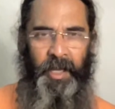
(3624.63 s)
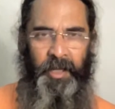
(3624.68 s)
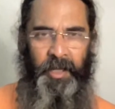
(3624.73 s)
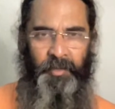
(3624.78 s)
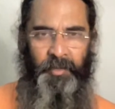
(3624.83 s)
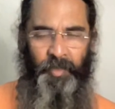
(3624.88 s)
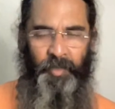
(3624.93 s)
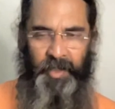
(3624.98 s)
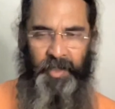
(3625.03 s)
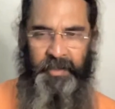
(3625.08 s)

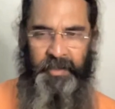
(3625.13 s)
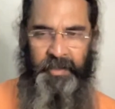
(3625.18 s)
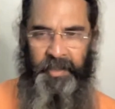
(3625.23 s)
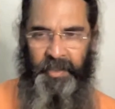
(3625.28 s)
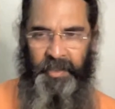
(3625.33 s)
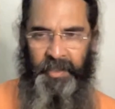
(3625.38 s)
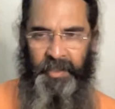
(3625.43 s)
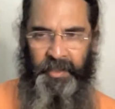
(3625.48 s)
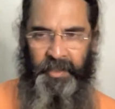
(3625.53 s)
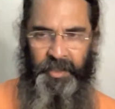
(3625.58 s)
and what are
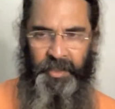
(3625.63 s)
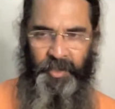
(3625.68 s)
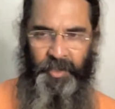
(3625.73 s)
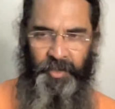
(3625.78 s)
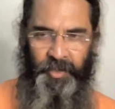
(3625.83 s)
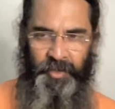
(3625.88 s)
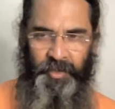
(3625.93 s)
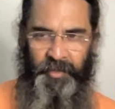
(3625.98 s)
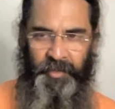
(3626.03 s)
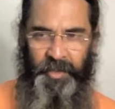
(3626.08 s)
the,
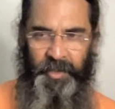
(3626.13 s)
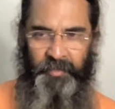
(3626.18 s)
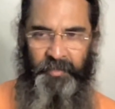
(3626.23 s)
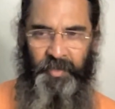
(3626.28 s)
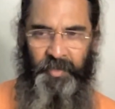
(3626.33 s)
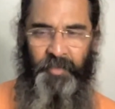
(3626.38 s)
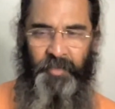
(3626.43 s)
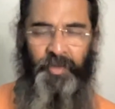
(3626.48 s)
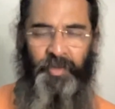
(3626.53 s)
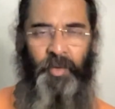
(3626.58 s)

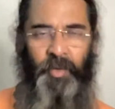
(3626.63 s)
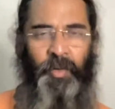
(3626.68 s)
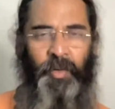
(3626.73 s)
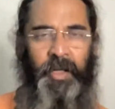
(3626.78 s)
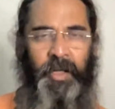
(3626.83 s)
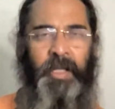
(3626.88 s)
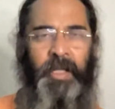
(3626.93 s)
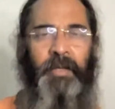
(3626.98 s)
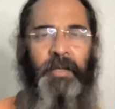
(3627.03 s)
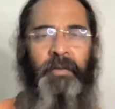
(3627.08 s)
if you're
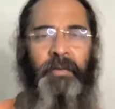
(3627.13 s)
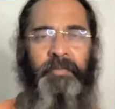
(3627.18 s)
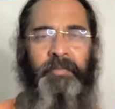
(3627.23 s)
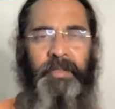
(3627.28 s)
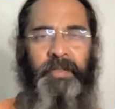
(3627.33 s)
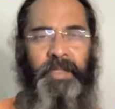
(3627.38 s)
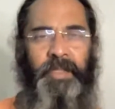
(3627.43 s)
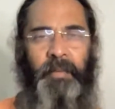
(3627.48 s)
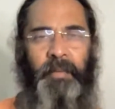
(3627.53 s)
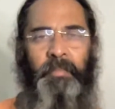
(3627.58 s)
working on,
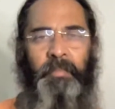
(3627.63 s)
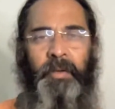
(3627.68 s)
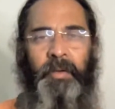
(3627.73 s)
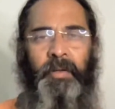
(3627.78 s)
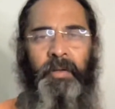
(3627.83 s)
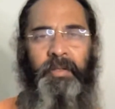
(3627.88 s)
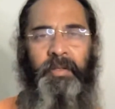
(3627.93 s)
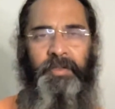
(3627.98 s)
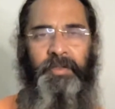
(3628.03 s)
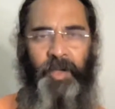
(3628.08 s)
for
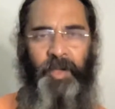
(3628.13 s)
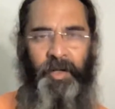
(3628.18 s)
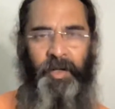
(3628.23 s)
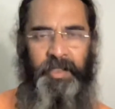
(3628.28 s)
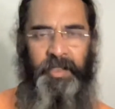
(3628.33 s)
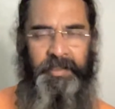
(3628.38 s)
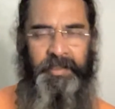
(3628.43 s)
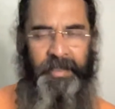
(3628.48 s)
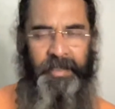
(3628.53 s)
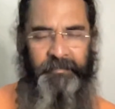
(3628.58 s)
example,
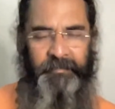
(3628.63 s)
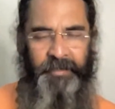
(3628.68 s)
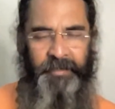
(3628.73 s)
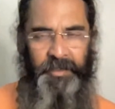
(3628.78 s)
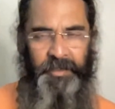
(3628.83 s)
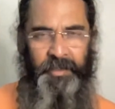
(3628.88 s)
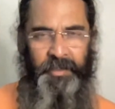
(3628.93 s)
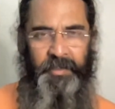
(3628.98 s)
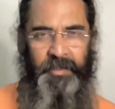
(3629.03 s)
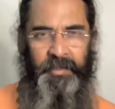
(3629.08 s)
solid state
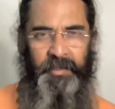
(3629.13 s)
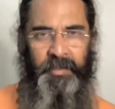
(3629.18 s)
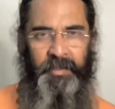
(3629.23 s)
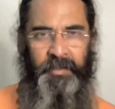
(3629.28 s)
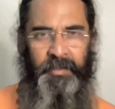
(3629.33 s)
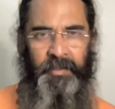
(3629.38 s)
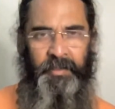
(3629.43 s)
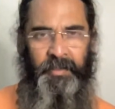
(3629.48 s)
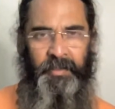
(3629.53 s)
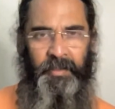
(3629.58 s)
physics,
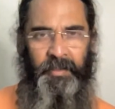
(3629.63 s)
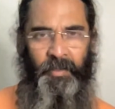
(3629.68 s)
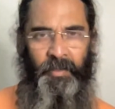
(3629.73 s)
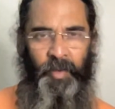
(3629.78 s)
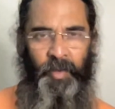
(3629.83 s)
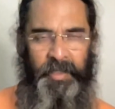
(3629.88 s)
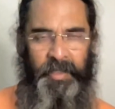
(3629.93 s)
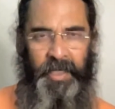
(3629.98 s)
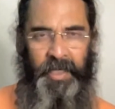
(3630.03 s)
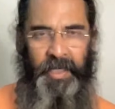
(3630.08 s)

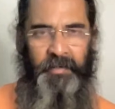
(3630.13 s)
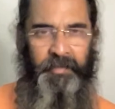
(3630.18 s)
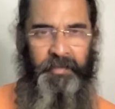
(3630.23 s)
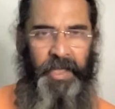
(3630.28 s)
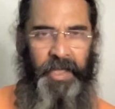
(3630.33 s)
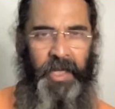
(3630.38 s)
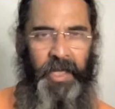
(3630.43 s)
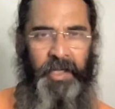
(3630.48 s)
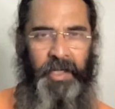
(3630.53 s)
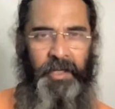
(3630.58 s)
what kind of
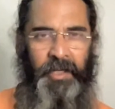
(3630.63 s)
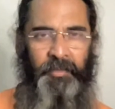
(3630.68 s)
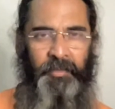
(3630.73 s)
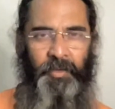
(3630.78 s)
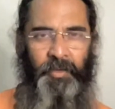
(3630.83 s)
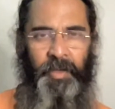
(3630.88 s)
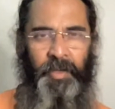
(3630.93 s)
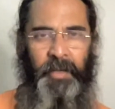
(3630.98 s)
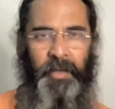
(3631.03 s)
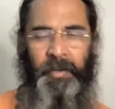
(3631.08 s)
reality you're
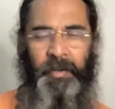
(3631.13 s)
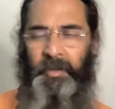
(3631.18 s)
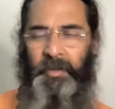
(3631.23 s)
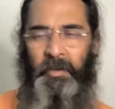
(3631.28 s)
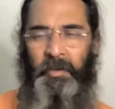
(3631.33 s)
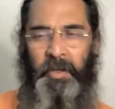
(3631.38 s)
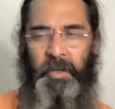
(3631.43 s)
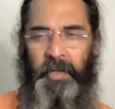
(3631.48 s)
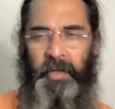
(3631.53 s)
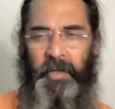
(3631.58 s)
talking about.
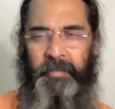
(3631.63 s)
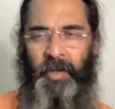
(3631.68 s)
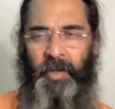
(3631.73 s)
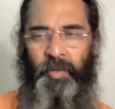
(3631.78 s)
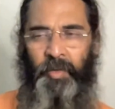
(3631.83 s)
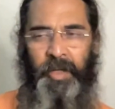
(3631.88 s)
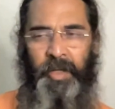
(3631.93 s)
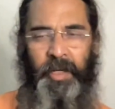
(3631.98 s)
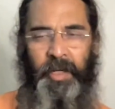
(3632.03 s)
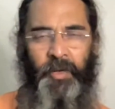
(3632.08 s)
You're not even
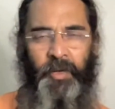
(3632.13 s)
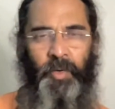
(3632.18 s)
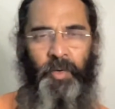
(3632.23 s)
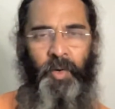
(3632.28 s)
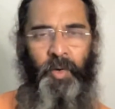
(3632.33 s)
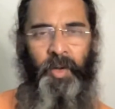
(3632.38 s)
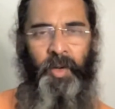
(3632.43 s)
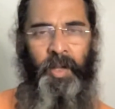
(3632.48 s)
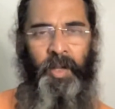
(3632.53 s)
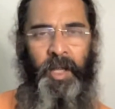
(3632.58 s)
looking at
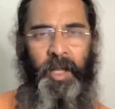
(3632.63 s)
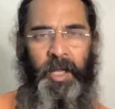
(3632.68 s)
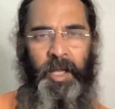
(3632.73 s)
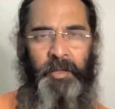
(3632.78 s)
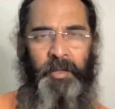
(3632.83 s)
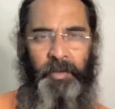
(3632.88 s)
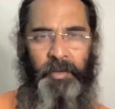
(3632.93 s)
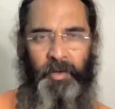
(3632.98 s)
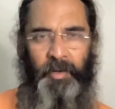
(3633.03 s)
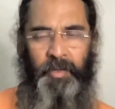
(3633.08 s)
gold,
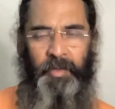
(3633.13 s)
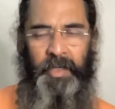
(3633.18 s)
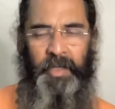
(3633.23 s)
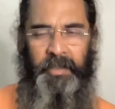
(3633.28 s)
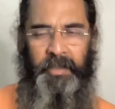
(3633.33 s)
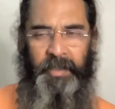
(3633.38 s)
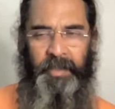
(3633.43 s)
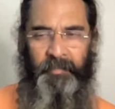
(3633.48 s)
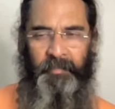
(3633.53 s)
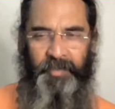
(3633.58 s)
you're looking
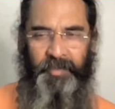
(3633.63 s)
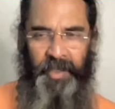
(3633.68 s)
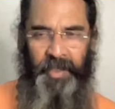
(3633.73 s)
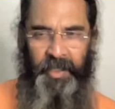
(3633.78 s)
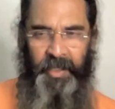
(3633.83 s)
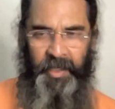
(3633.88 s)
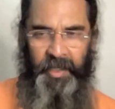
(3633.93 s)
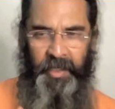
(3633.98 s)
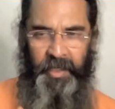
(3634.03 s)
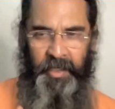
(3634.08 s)
at
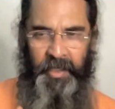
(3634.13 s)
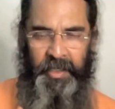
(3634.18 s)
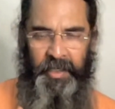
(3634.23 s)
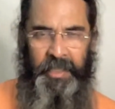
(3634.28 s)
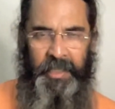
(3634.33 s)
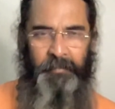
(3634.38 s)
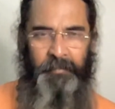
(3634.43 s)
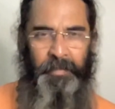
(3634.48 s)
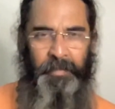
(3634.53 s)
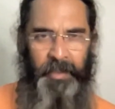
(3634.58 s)
something
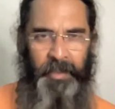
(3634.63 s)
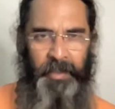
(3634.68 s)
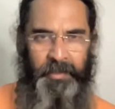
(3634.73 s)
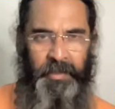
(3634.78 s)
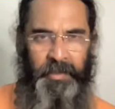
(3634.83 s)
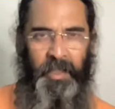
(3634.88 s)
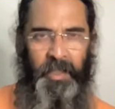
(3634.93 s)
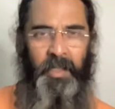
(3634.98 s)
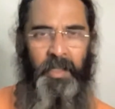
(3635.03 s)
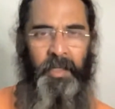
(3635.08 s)
deeper,
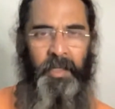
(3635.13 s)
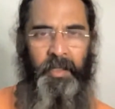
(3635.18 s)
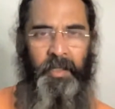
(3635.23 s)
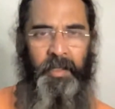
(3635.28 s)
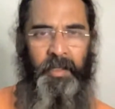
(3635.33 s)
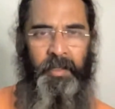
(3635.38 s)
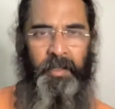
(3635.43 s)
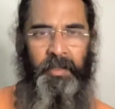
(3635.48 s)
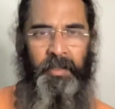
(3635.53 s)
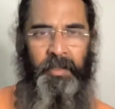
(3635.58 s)

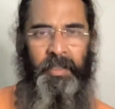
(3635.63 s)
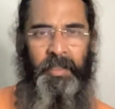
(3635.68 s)
subtler.